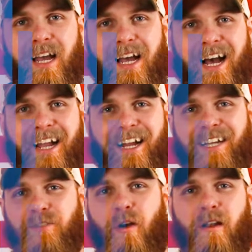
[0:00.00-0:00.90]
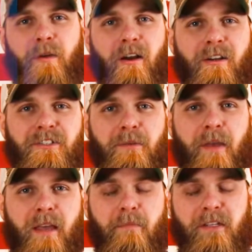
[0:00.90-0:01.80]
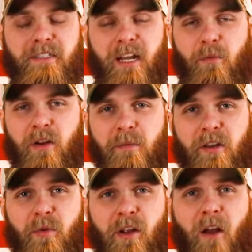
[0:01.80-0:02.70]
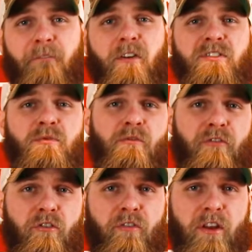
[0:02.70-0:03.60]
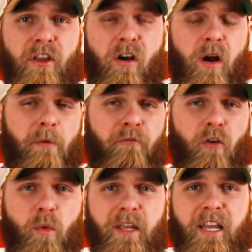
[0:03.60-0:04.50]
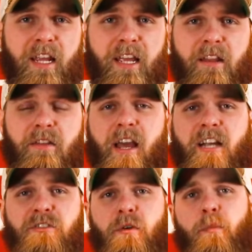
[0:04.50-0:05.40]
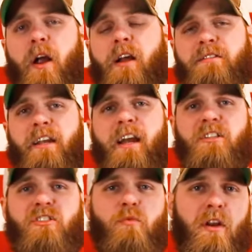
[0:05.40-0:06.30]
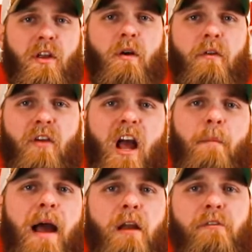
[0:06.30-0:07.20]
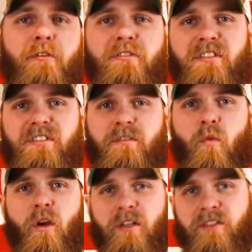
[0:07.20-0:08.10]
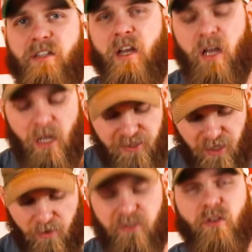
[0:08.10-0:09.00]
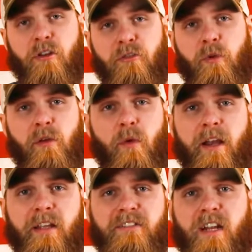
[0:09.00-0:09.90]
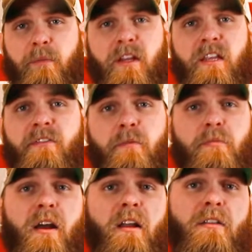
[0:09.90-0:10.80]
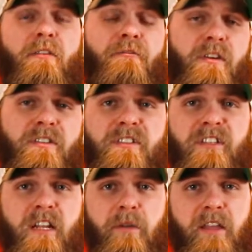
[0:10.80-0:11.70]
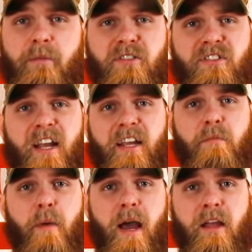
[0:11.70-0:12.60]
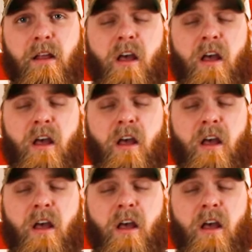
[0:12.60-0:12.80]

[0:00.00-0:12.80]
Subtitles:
Hi guys, welcome to Archer and Bambi. Today we're going to be doing our first review video. And before we get into the actual product, I kind of just want to go over how my review system works. So there's only 3 ratings that I'm going to give a product. The first is going to be that I'm just not going to buy it.